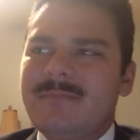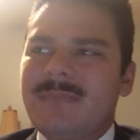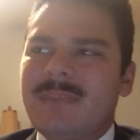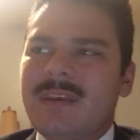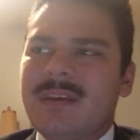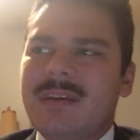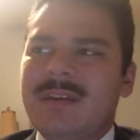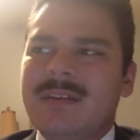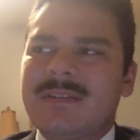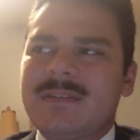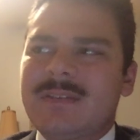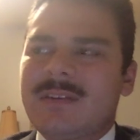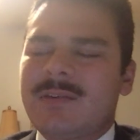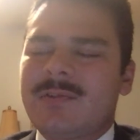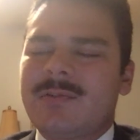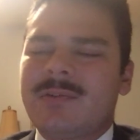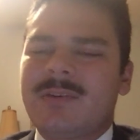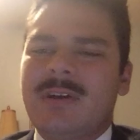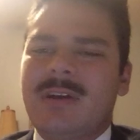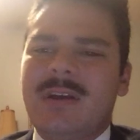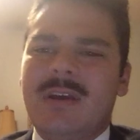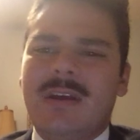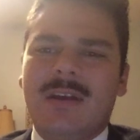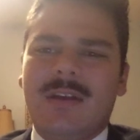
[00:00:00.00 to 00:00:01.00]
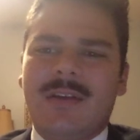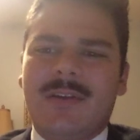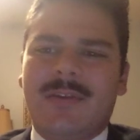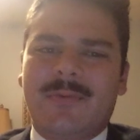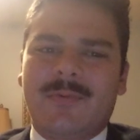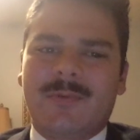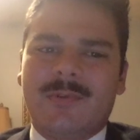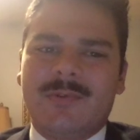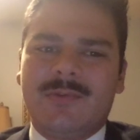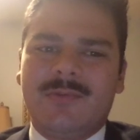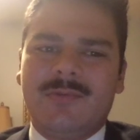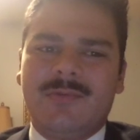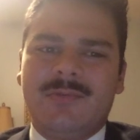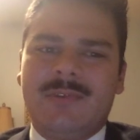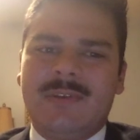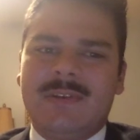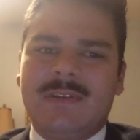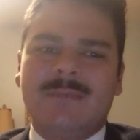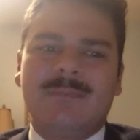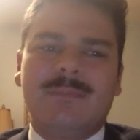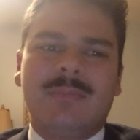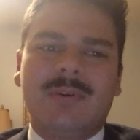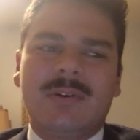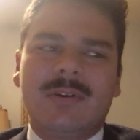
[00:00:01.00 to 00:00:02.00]
And so through
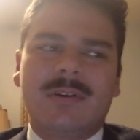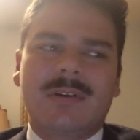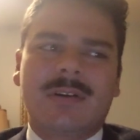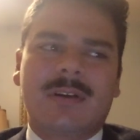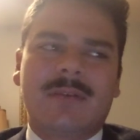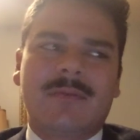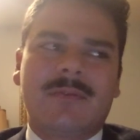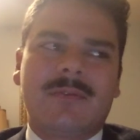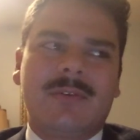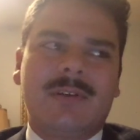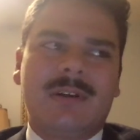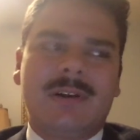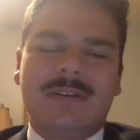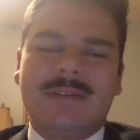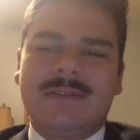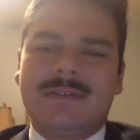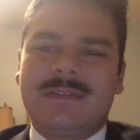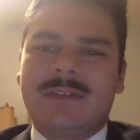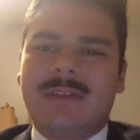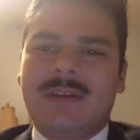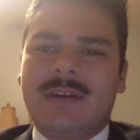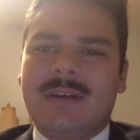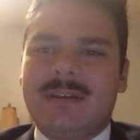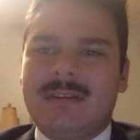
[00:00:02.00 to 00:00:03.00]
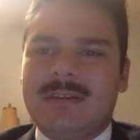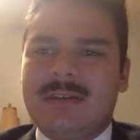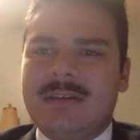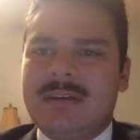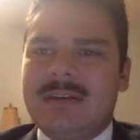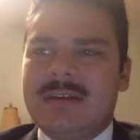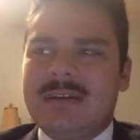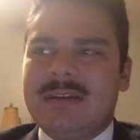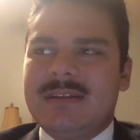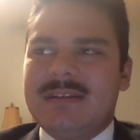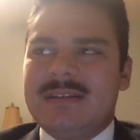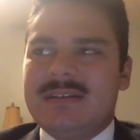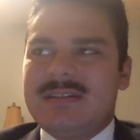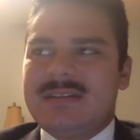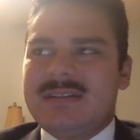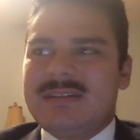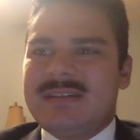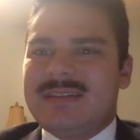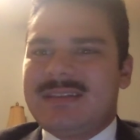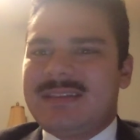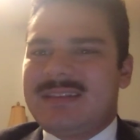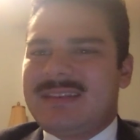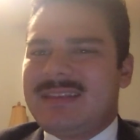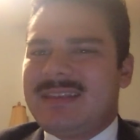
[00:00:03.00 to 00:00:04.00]
this book, I've realized that
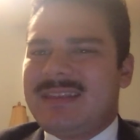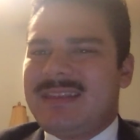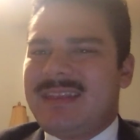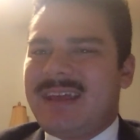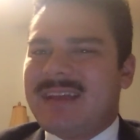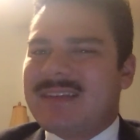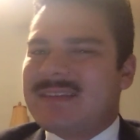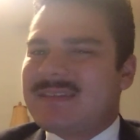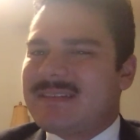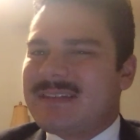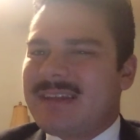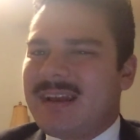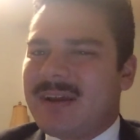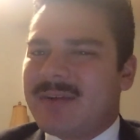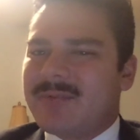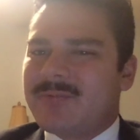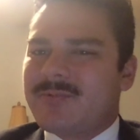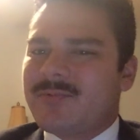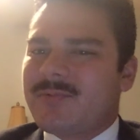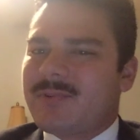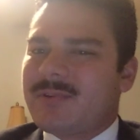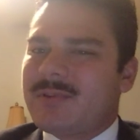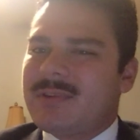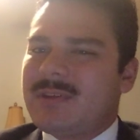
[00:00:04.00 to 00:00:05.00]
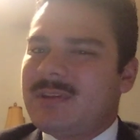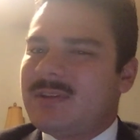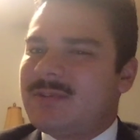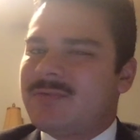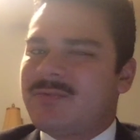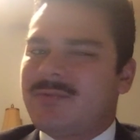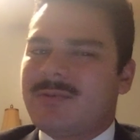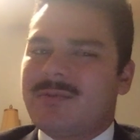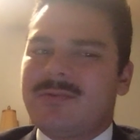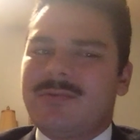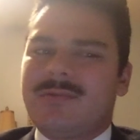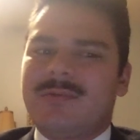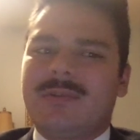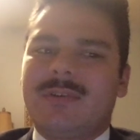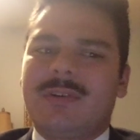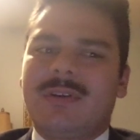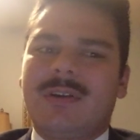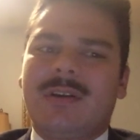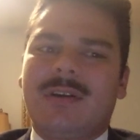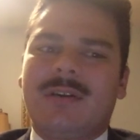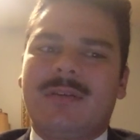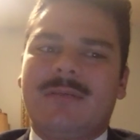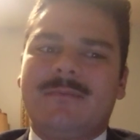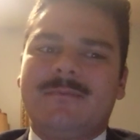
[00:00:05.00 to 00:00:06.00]
that's not really true.
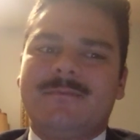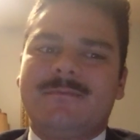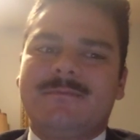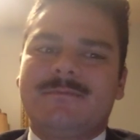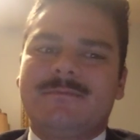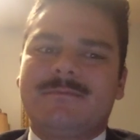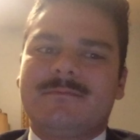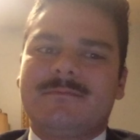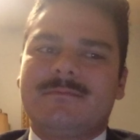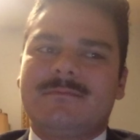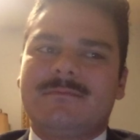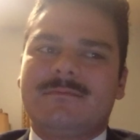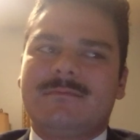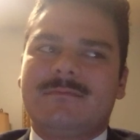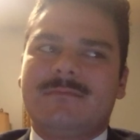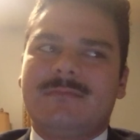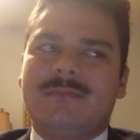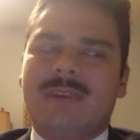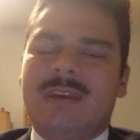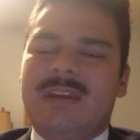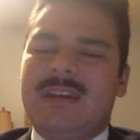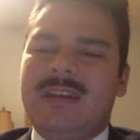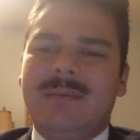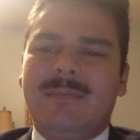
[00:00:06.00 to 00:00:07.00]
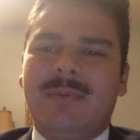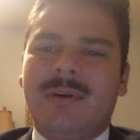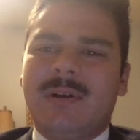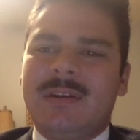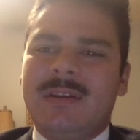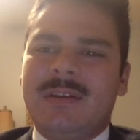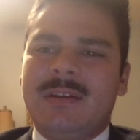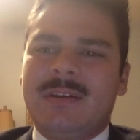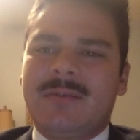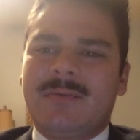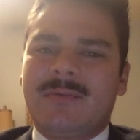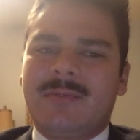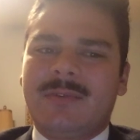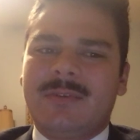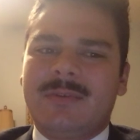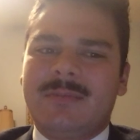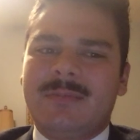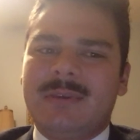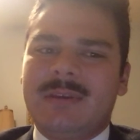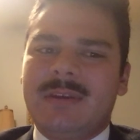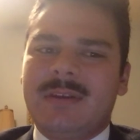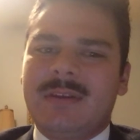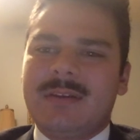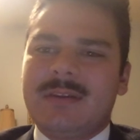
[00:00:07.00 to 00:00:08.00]
Anybody can really
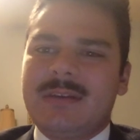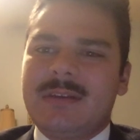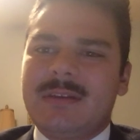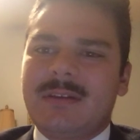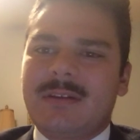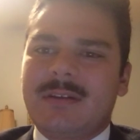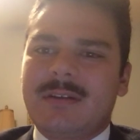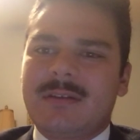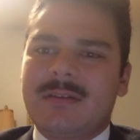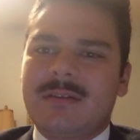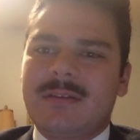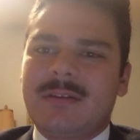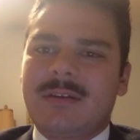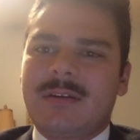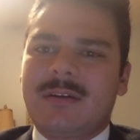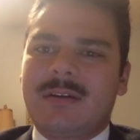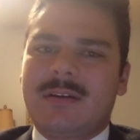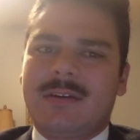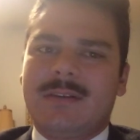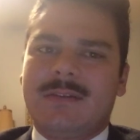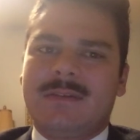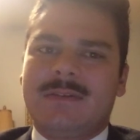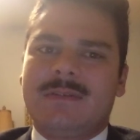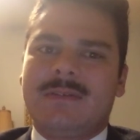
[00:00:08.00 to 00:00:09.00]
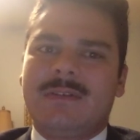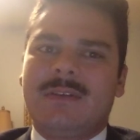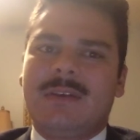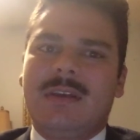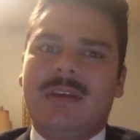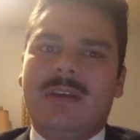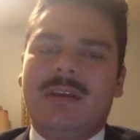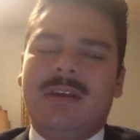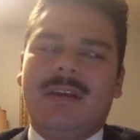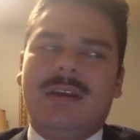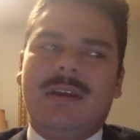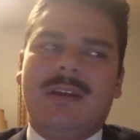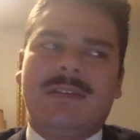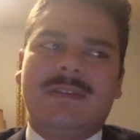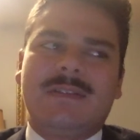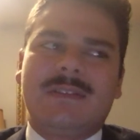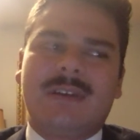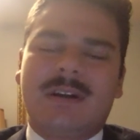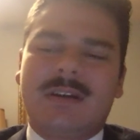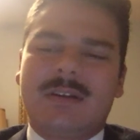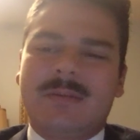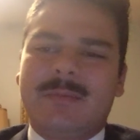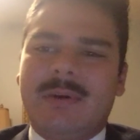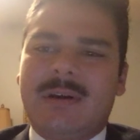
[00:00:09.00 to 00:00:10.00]
be a leader. It's
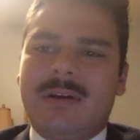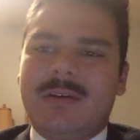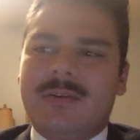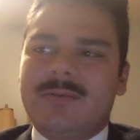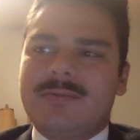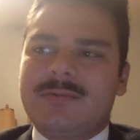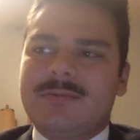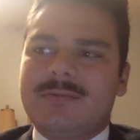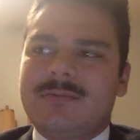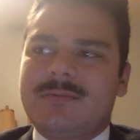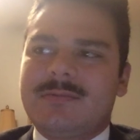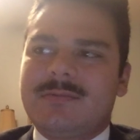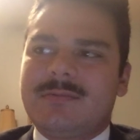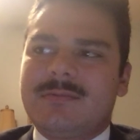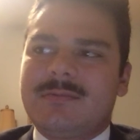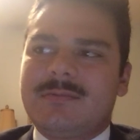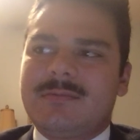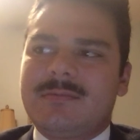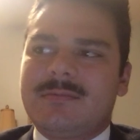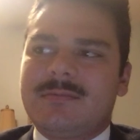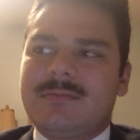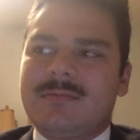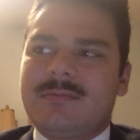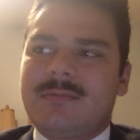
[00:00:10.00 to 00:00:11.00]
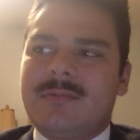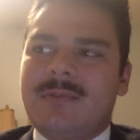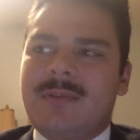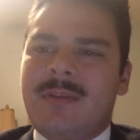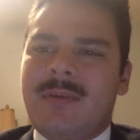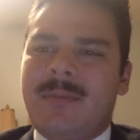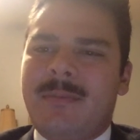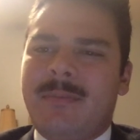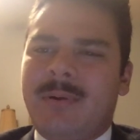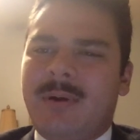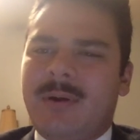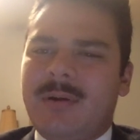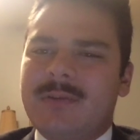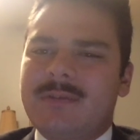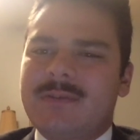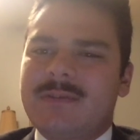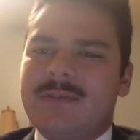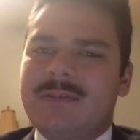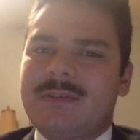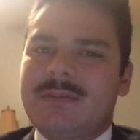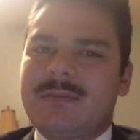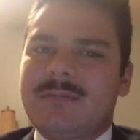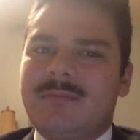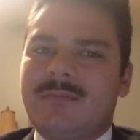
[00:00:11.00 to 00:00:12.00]
not about the
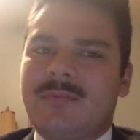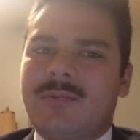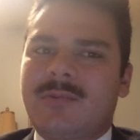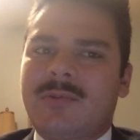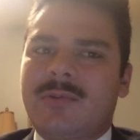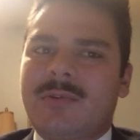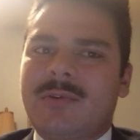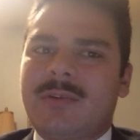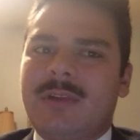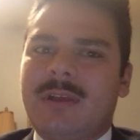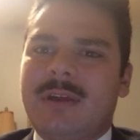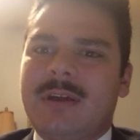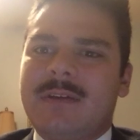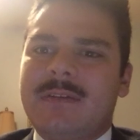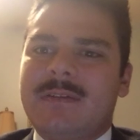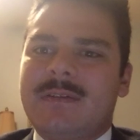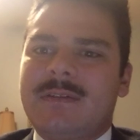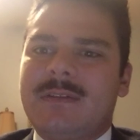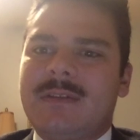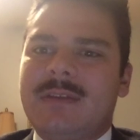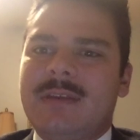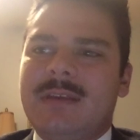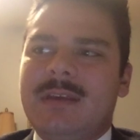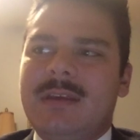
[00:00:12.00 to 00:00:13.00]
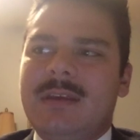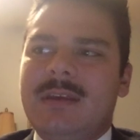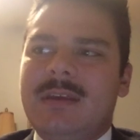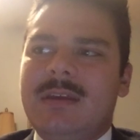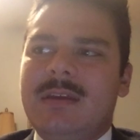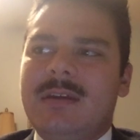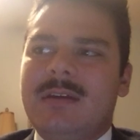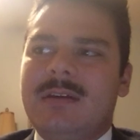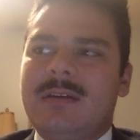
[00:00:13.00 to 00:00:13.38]
person, more or less the